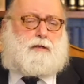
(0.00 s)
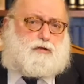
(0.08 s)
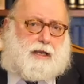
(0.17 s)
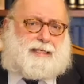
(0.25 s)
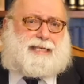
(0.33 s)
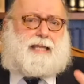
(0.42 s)

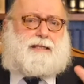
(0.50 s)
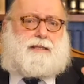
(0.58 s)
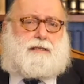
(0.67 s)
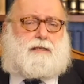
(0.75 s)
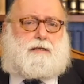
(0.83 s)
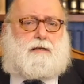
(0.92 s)

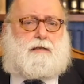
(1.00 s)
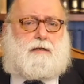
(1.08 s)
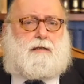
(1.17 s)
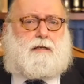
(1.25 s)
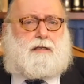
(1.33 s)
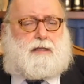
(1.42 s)
transcendence,
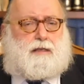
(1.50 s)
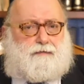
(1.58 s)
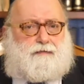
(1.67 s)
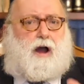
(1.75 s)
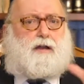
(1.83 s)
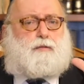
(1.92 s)
the
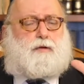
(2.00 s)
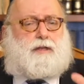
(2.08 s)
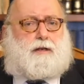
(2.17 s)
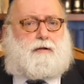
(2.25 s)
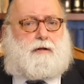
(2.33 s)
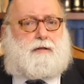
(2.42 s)
divine
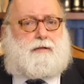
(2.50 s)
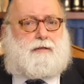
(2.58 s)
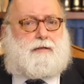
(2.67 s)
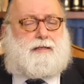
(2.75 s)
within all.